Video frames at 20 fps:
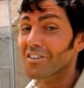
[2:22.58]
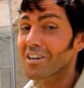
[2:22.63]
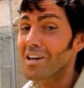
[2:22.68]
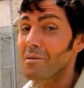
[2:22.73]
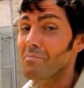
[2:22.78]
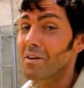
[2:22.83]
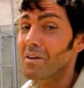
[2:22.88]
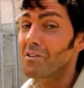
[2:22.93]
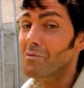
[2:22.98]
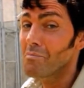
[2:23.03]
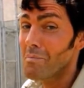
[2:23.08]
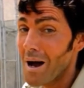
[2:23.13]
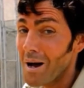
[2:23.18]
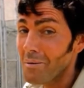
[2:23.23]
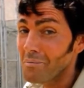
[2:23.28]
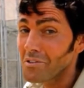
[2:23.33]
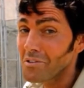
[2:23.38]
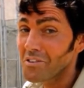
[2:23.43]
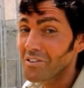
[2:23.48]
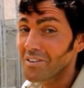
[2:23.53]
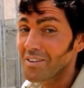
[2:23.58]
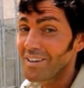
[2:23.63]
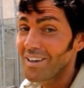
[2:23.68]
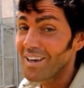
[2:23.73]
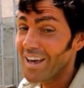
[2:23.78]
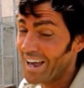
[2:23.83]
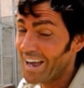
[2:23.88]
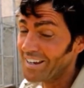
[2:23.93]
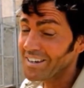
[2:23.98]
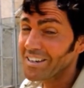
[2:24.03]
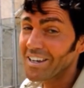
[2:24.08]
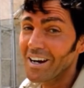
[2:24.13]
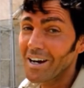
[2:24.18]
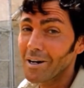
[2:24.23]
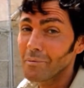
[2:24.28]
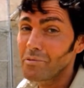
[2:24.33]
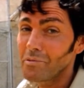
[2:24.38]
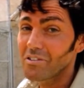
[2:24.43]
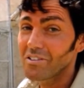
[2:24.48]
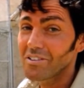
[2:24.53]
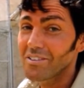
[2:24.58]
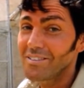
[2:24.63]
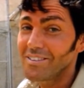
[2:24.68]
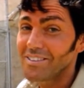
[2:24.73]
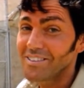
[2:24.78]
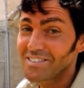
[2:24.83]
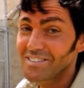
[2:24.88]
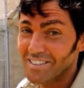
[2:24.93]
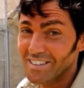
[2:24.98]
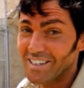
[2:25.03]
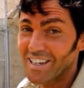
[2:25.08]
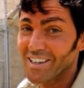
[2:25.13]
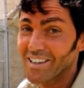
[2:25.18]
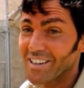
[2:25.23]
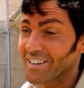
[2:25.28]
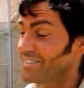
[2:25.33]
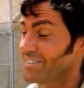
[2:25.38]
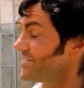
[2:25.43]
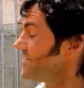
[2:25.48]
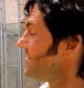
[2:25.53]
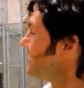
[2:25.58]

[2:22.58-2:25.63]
to keep these mums and cubs together.